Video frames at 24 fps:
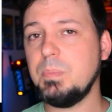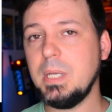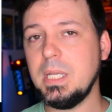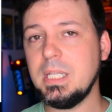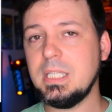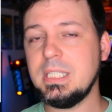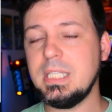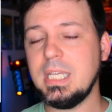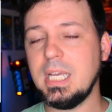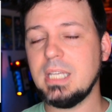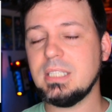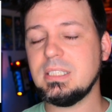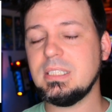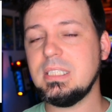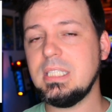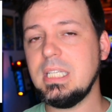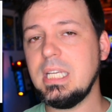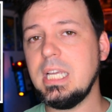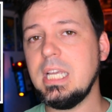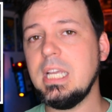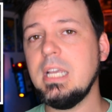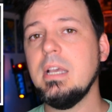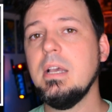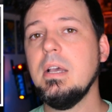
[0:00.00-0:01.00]

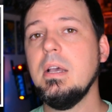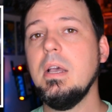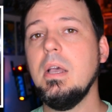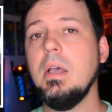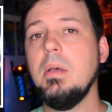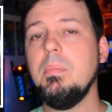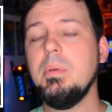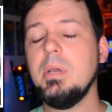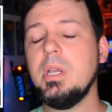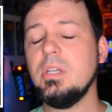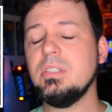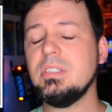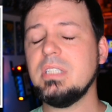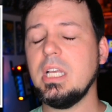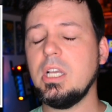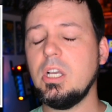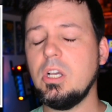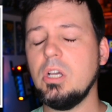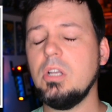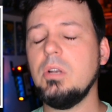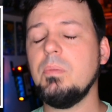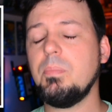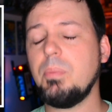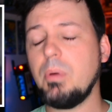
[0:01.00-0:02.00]
PTSD because they
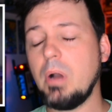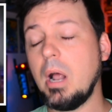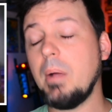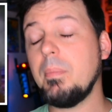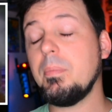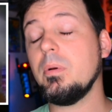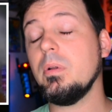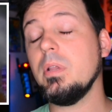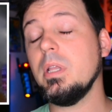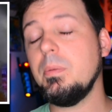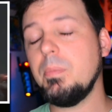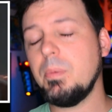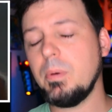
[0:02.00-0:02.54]
couldn't properly